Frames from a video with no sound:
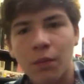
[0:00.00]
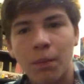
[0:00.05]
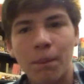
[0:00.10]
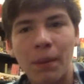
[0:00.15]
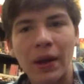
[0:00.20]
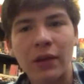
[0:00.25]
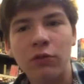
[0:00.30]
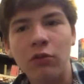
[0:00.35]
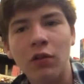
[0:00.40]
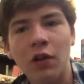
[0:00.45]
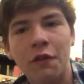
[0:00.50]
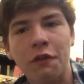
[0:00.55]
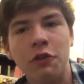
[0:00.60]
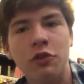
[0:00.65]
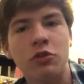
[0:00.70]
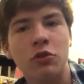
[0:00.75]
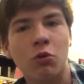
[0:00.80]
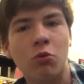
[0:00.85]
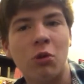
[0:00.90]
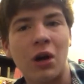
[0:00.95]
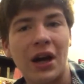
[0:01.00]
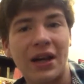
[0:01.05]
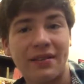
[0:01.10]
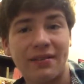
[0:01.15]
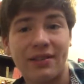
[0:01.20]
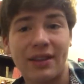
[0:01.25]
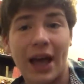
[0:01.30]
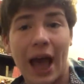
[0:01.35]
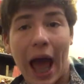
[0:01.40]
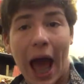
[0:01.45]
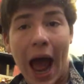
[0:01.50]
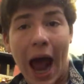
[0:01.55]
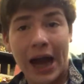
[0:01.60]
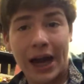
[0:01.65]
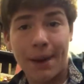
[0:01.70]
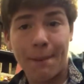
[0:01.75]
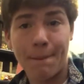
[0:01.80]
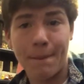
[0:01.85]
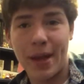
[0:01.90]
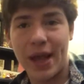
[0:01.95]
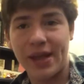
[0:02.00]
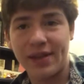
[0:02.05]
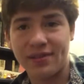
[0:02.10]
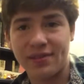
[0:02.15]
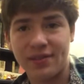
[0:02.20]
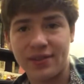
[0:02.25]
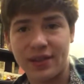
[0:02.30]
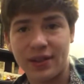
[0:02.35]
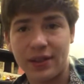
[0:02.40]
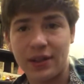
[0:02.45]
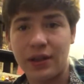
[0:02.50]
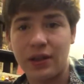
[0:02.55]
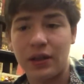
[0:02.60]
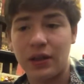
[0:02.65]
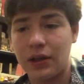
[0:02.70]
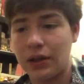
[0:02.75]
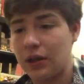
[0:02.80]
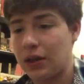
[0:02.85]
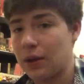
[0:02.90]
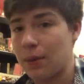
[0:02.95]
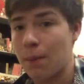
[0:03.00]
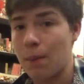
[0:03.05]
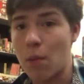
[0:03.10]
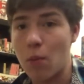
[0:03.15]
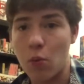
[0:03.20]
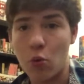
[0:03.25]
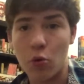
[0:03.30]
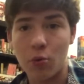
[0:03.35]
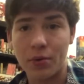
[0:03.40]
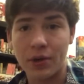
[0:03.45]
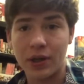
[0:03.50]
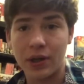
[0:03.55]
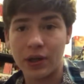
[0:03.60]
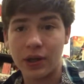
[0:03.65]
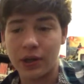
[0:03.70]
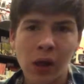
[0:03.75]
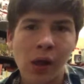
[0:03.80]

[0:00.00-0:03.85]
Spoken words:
Back to the Future was an amazing movie.